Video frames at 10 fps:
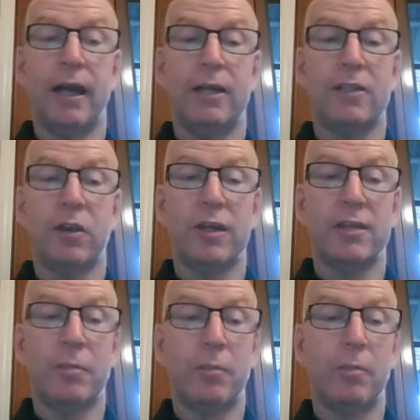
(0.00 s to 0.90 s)
So
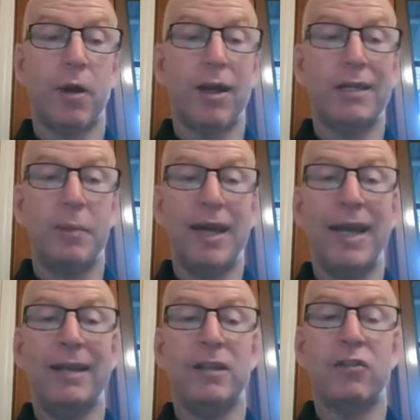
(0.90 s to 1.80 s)
there's, I guess,
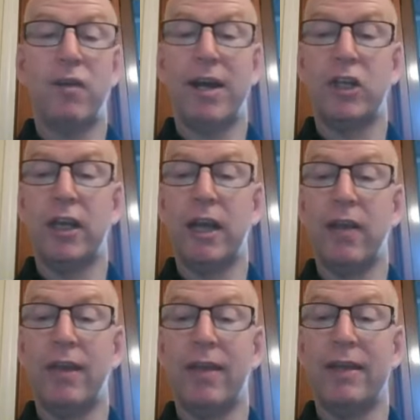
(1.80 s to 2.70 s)
picking the strategy,
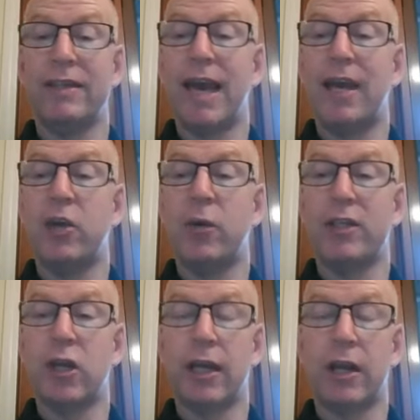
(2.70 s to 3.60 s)
and then there's how you
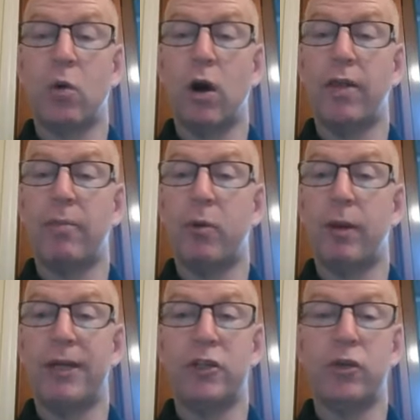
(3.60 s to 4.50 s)
actually acquire the
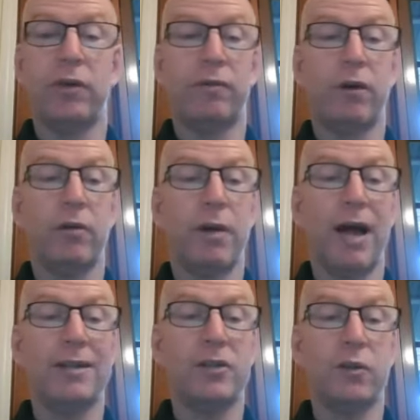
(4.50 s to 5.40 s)
property, 2 different
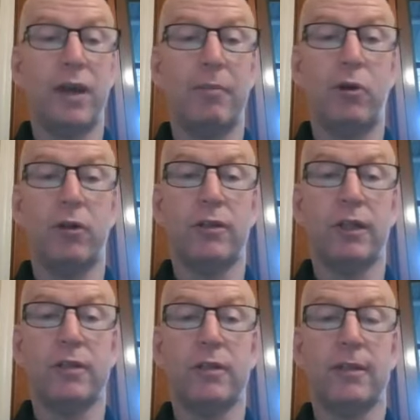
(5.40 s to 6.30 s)
parts to that
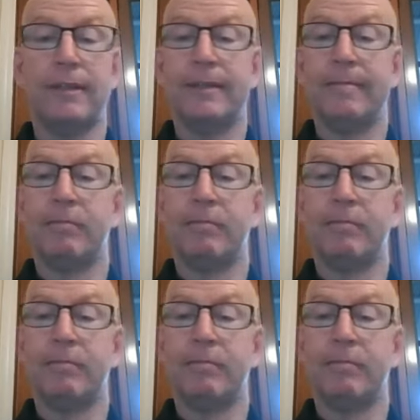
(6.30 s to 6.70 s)
process.